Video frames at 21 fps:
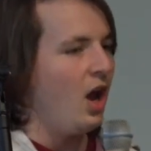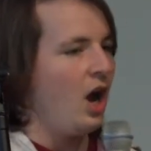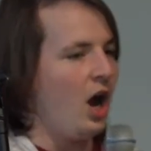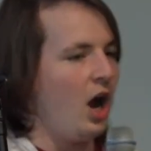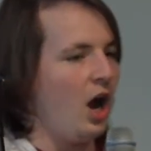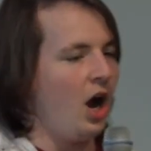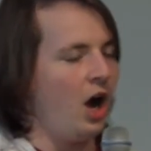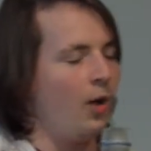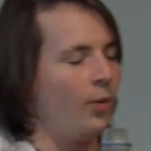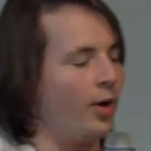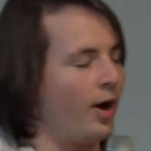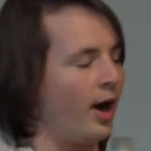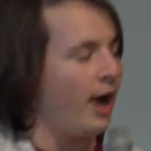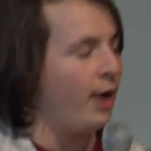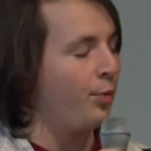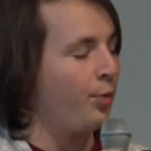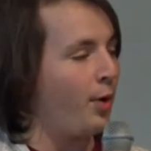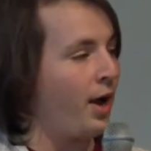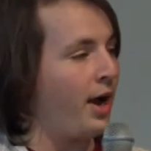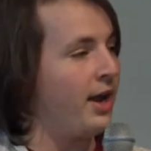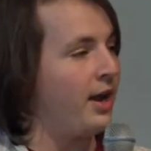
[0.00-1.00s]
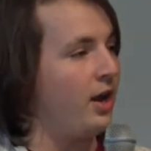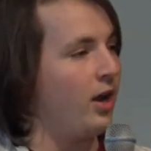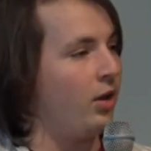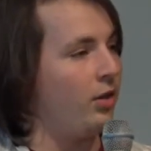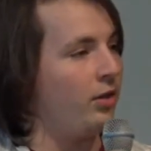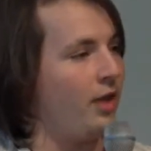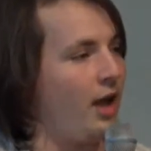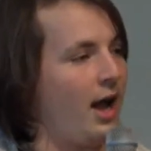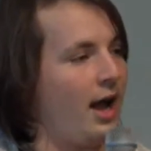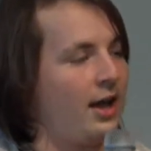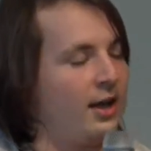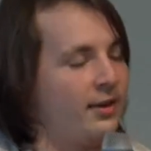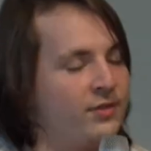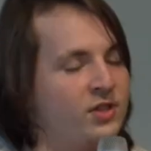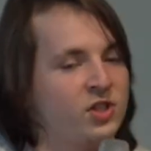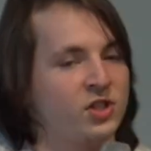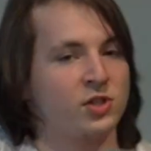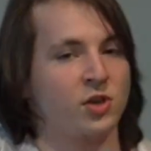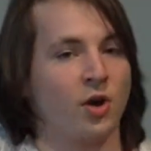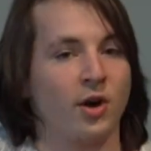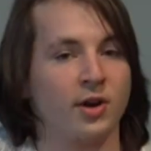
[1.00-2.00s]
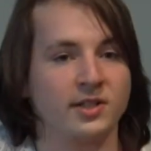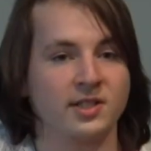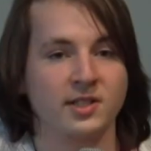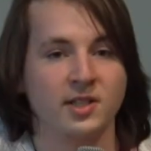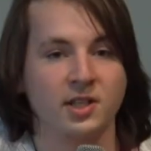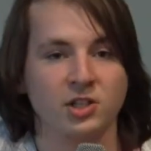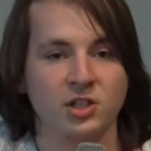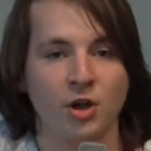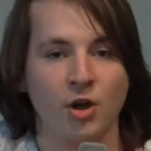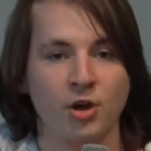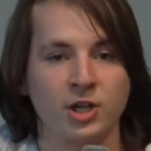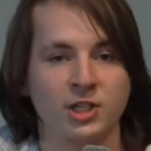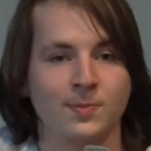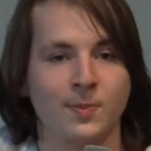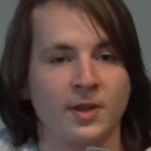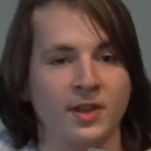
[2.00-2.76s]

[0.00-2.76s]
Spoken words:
where I write a lot of starts to jokes,